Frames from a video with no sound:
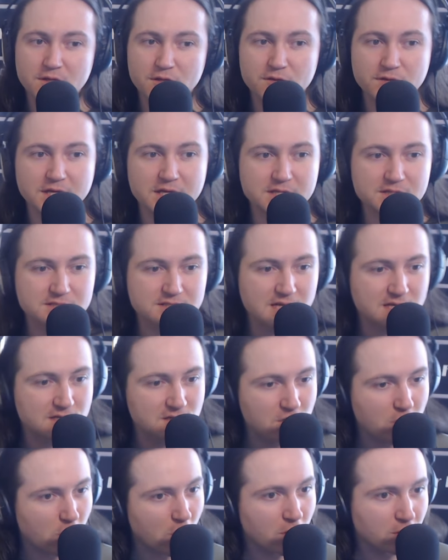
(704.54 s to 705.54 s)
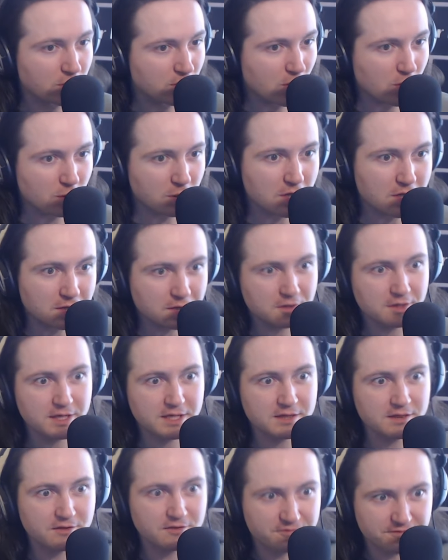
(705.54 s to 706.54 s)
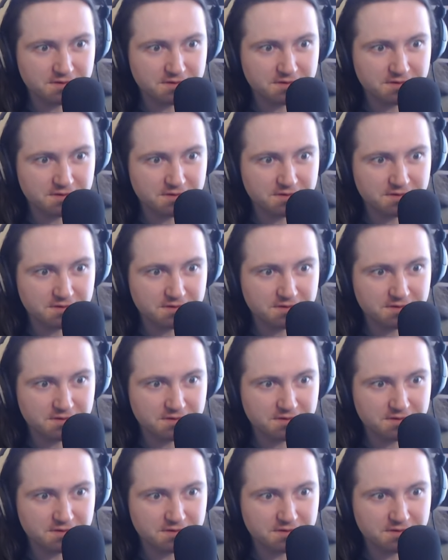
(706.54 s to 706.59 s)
things that are no longer in the